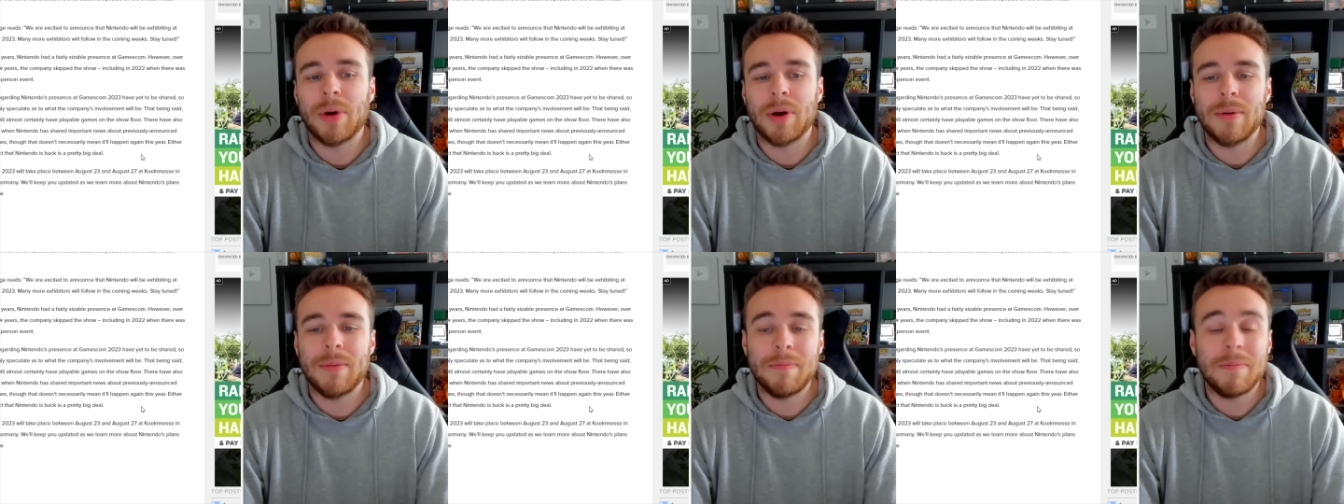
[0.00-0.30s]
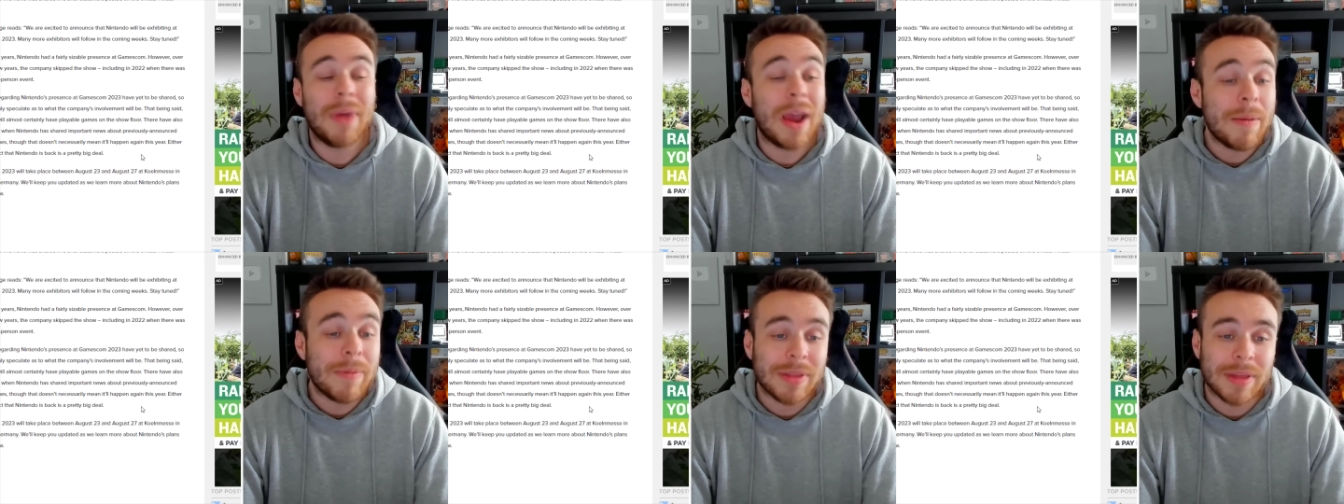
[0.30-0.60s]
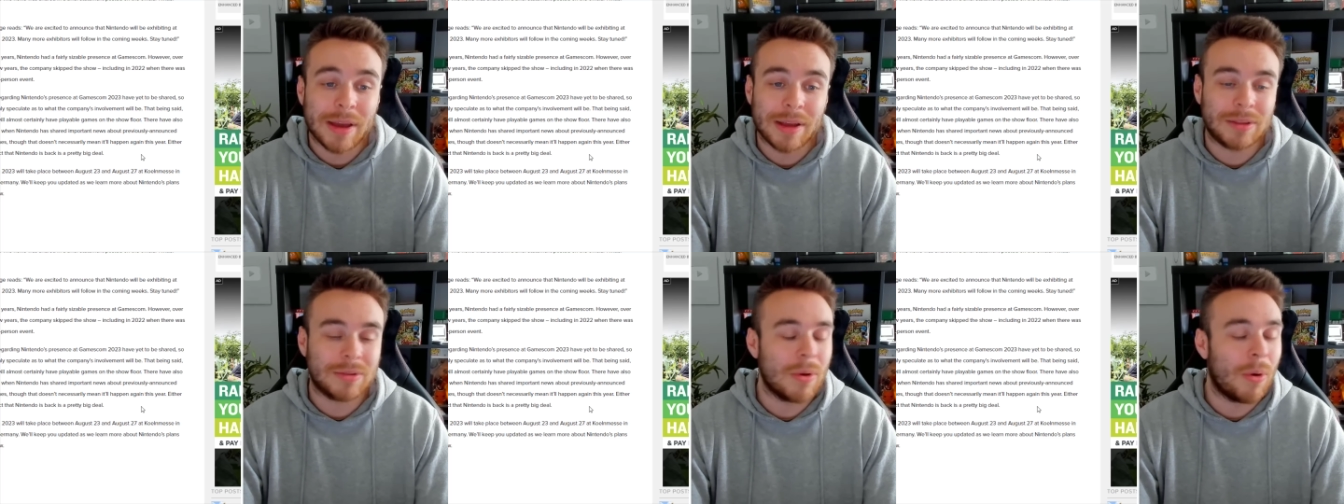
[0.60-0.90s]
but maybe
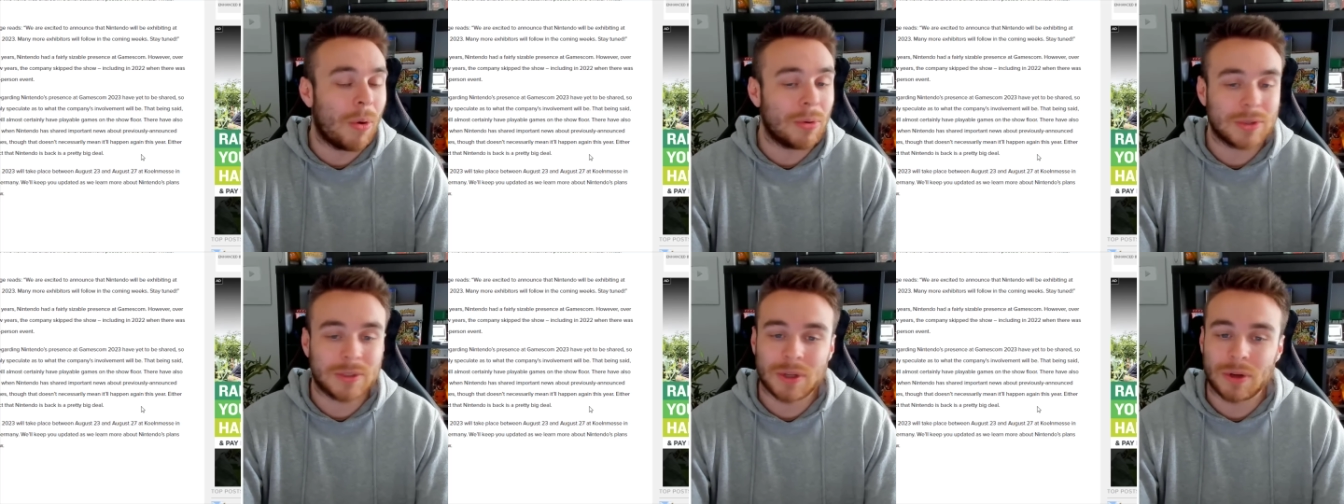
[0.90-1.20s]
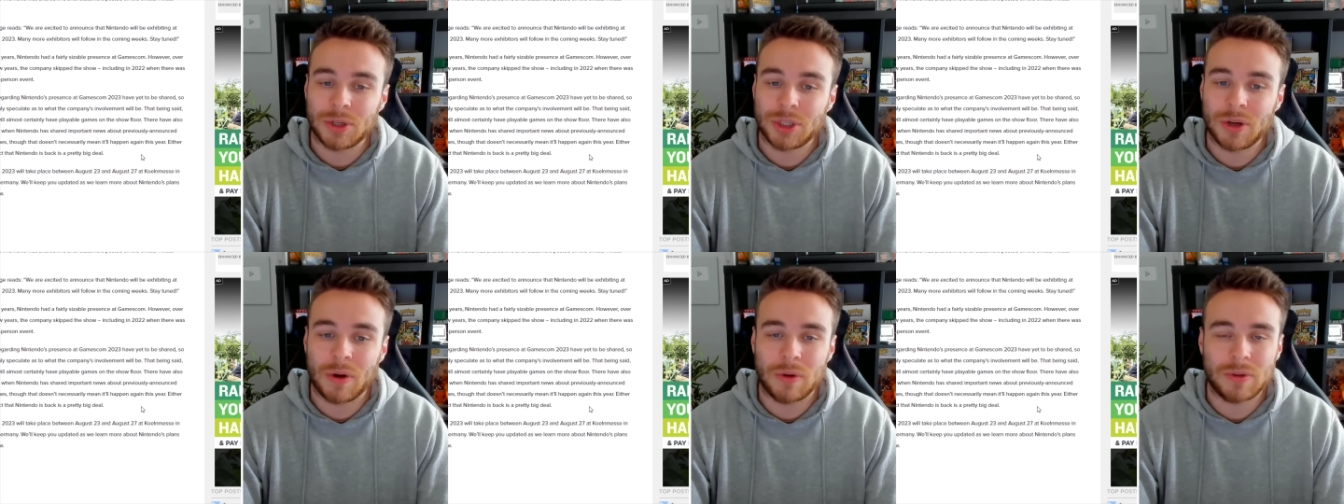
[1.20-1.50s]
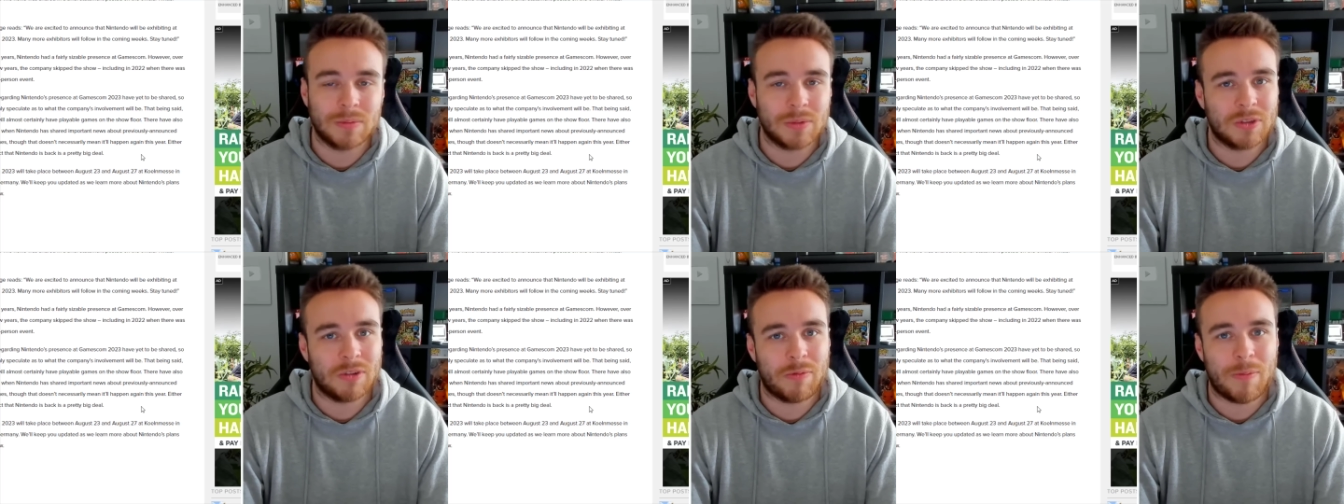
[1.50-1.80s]
they also show
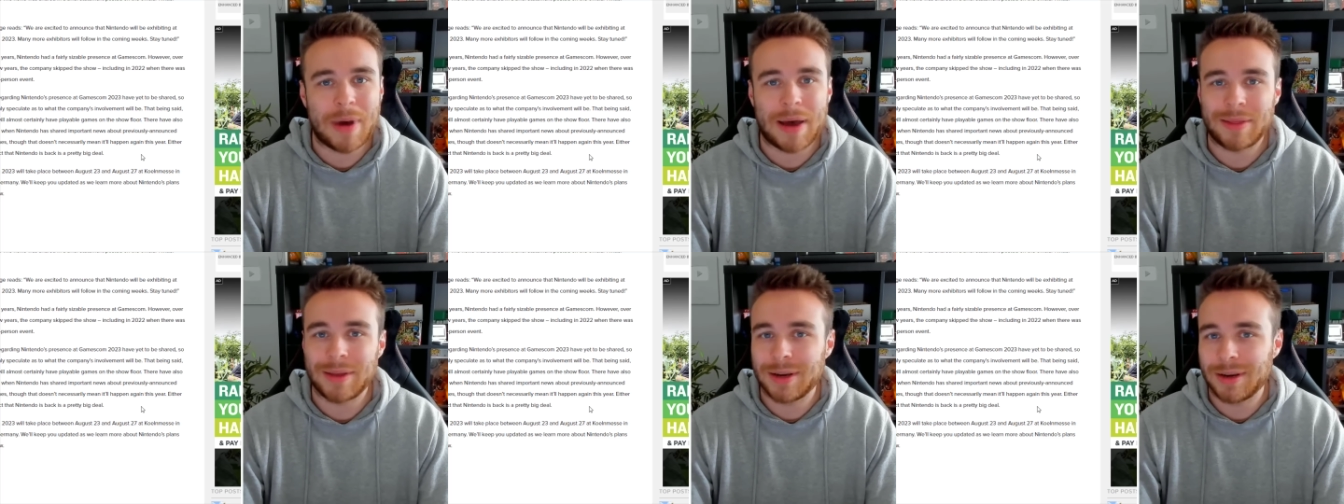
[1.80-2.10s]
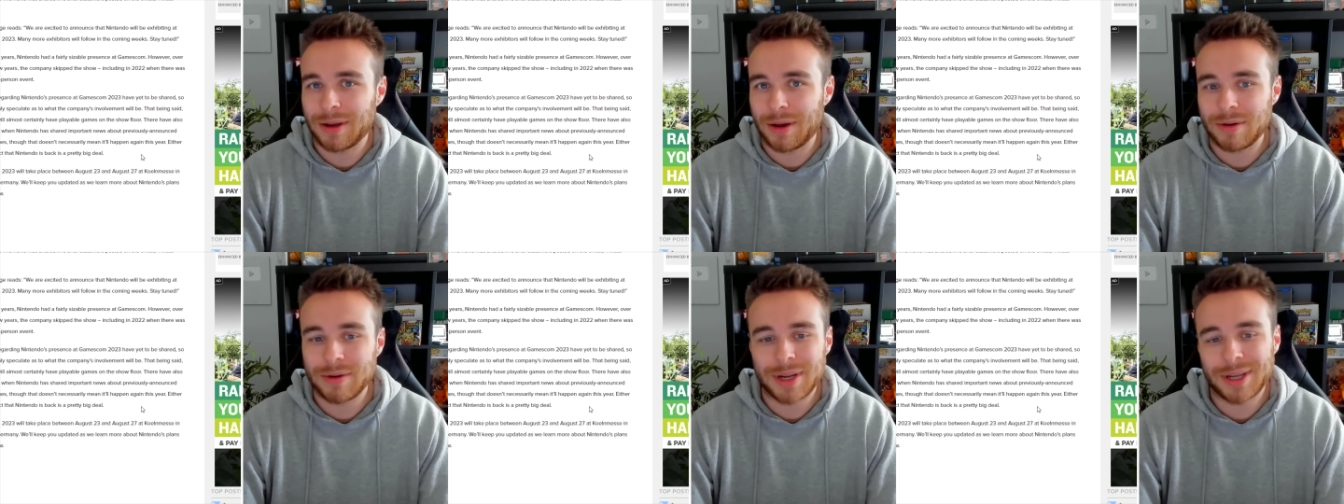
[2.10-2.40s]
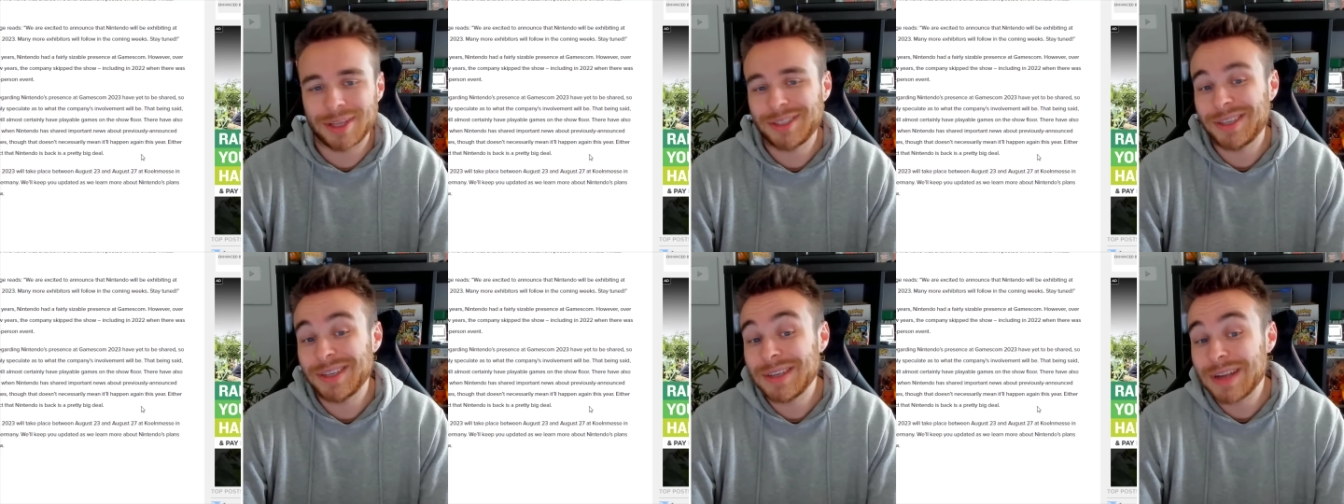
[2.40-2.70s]
some stuff about the Indigo Disc.